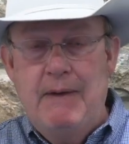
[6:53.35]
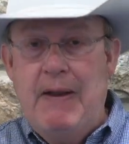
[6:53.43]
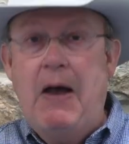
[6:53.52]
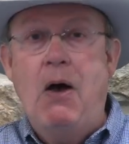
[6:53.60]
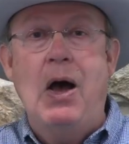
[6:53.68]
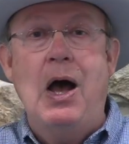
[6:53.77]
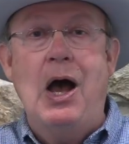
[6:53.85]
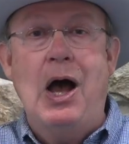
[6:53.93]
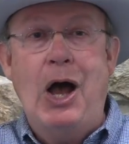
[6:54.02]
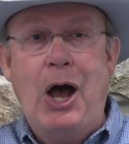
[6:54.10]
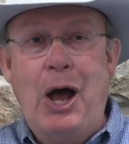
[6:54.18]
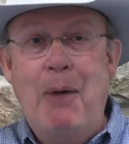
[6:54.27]
Now,
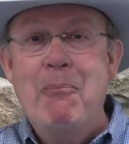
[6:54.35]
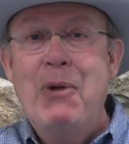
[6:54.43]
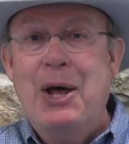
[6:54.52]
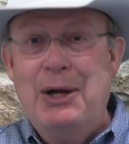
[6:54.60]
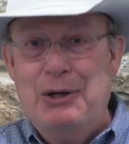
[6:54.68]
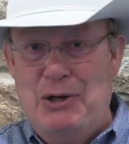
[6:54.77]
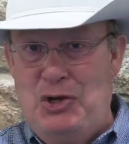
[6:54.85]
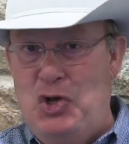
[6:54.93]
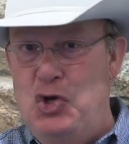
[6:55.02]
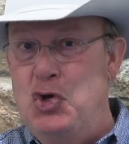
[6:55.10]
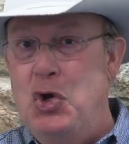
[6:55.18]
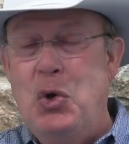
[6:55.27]
I'm not
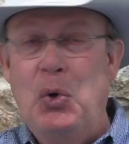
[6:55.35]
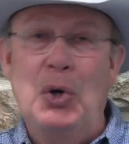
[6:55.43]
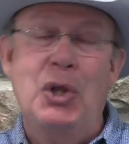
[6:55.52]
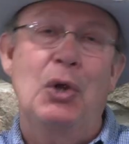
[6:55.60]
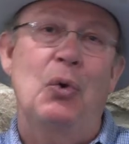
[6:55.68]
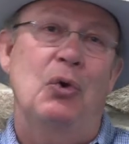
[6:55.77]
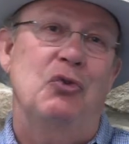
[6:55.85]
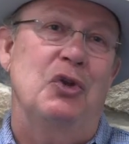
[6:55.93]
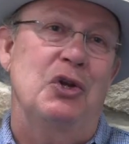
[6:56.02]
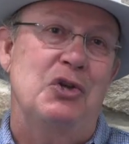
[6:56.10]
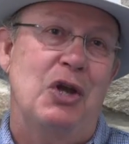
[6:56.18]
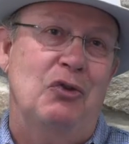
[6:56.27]
condoning or
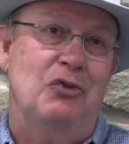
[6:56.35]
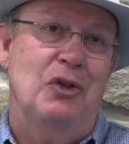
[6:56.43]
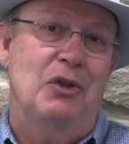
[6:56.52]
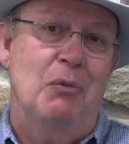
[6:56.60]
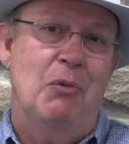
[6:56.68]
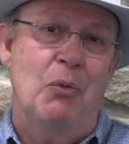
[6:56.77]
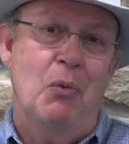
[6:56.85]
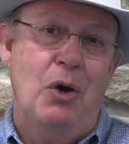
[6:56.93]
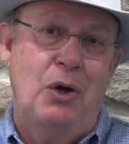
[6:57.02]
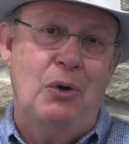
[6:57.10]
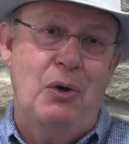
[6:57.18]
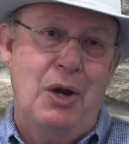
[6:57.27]
suggesting that we
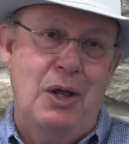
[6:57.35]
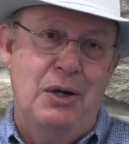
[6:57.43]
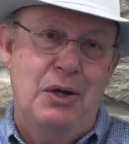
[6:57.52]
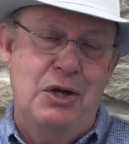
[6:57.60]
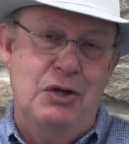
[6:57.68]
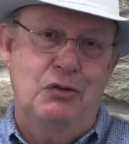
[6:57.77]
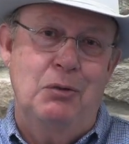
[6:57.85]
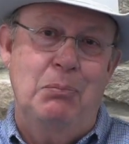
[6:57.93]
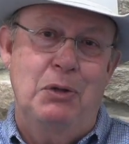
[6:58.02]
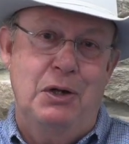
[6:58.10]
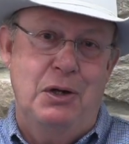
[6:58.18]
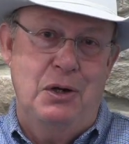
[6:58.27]
walk around
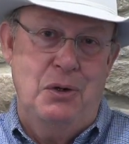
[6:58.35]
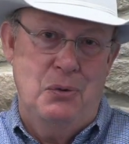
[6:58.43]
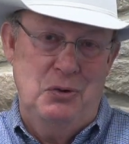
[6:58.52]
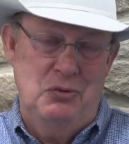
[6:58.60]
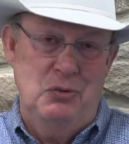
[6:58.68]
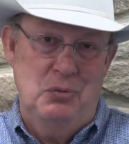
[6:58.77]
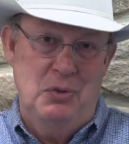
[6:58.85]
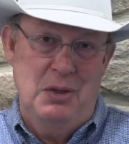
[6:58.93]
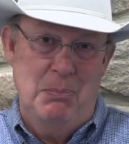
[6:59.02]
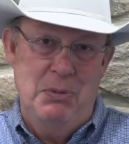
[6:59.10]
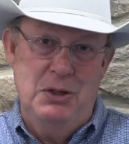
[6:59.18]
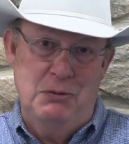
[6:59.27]
disciplining our horses with
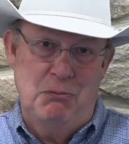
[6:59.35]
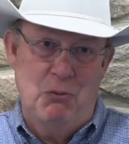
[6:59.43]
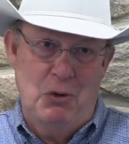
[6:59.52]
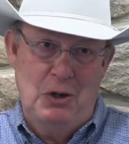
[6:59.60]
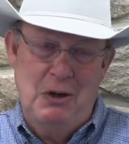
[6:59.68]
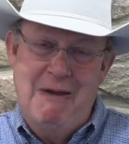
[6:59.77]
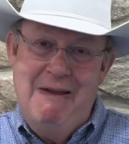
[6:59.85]
a pitchfork.